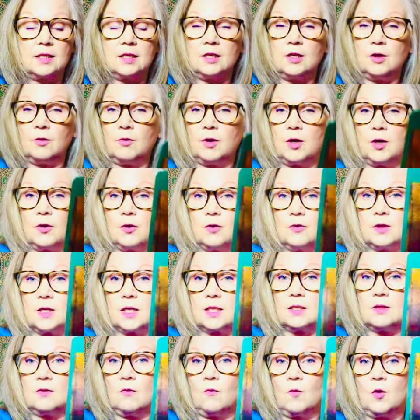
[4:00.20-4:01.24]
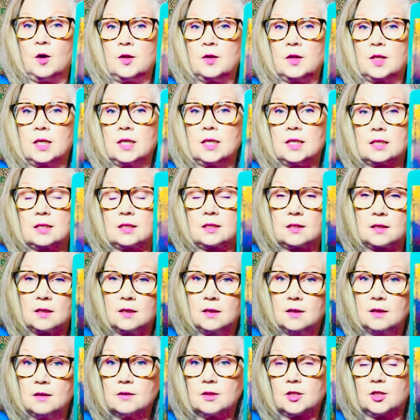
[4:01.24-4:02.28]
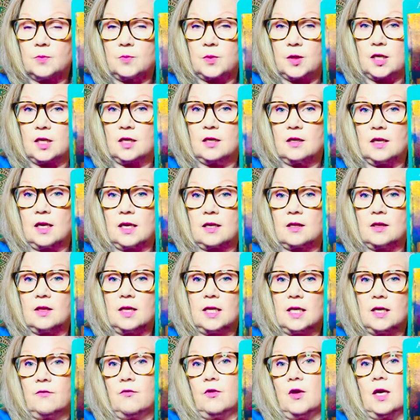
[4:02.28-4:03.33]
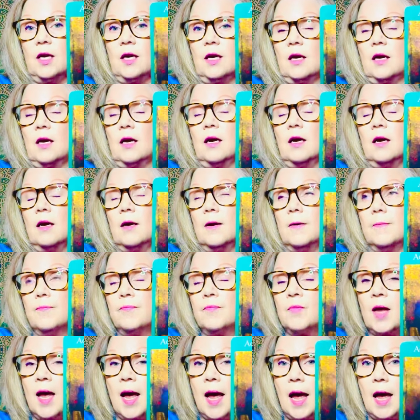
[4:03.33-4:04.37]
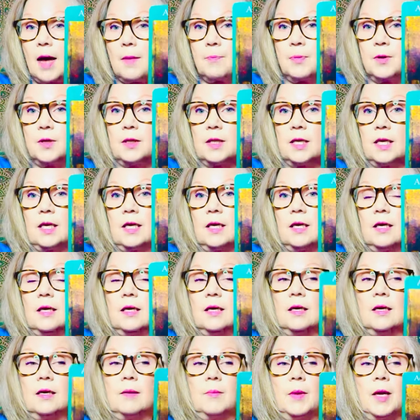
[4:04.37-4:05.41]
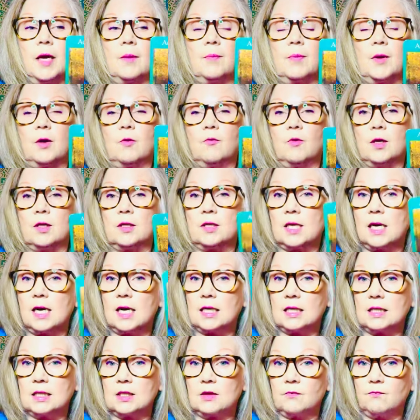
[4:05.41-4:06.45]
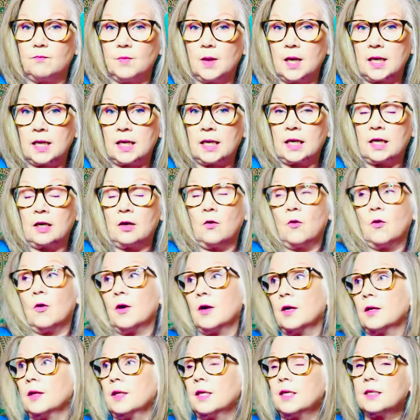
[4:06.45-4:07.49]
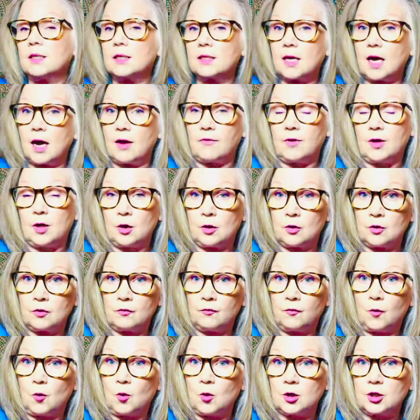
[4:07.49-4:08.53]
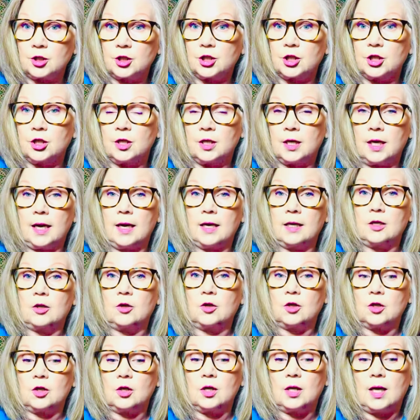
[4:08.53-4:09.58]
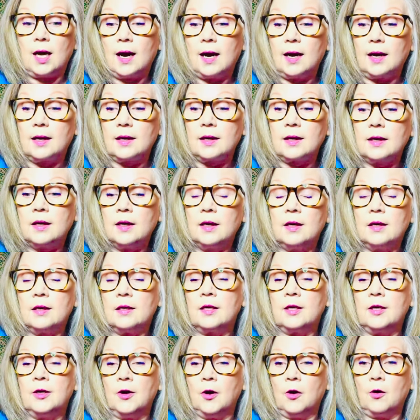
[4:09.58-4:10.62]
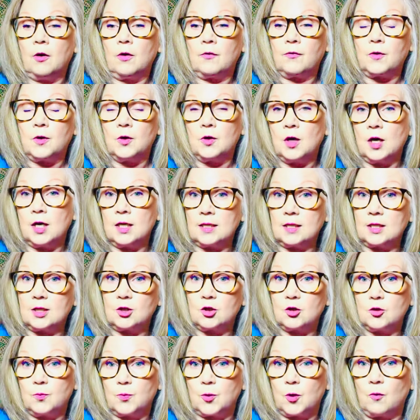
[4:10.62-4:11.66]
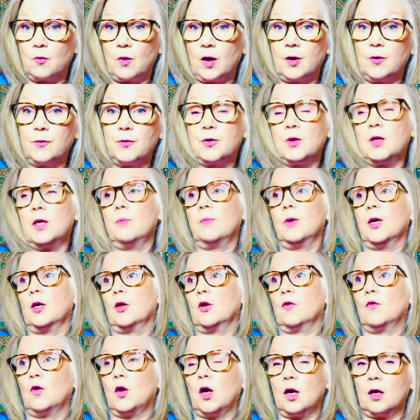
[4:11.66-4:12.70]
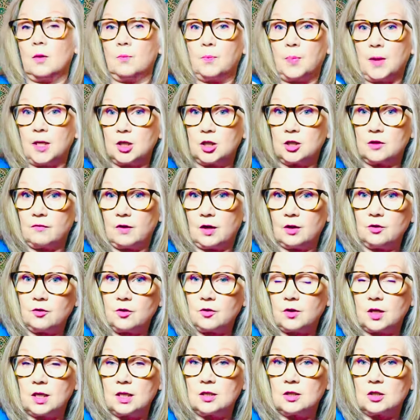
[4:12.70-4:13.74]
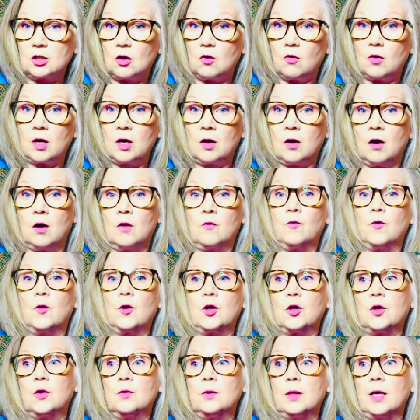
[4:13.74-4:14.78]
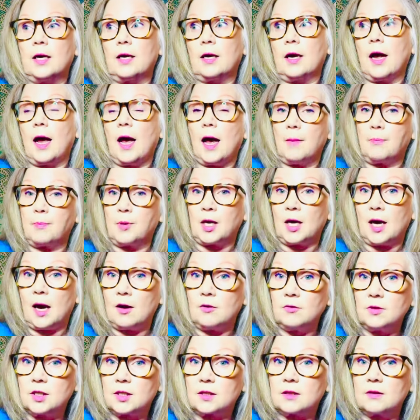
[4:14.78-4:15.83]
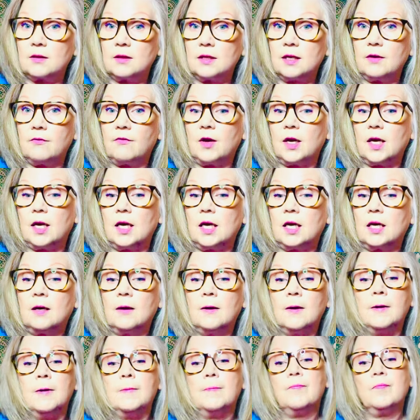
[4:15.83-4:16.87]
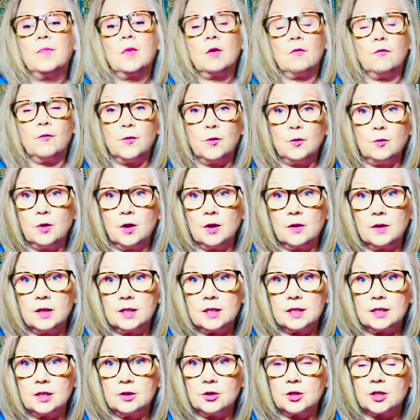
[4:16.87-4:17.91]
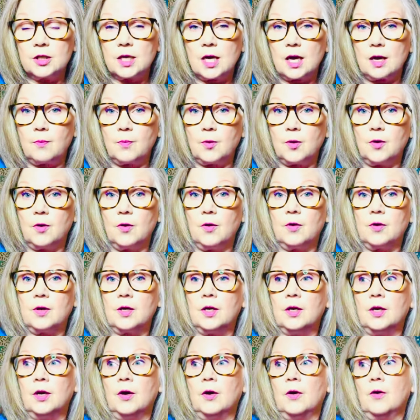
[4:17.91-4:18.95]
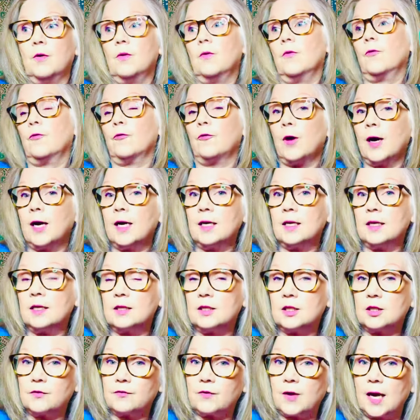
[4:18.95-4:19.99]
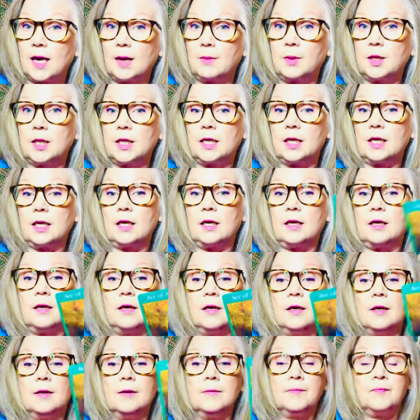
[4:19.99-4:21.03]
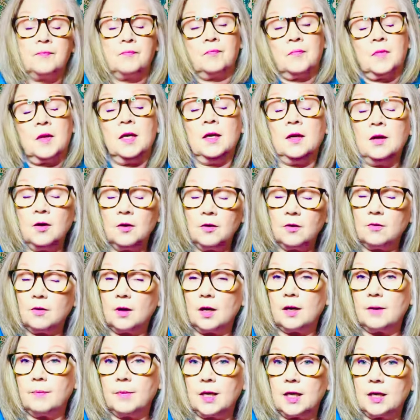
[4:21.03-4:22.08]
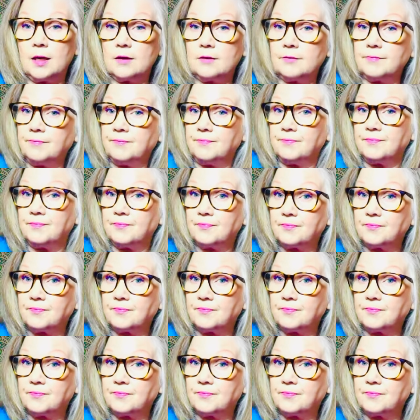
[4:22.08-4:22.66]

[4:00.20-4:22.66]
you know what, who doesn't want this to be, like, living happily and maybe with tons of money, or at least having good fortune and good luck? You know, if you're not super wealthy but you've got a bunch of other things going on for you, like a happy house to live in, food on the dinner table, you know, friends, family, you know, I mean,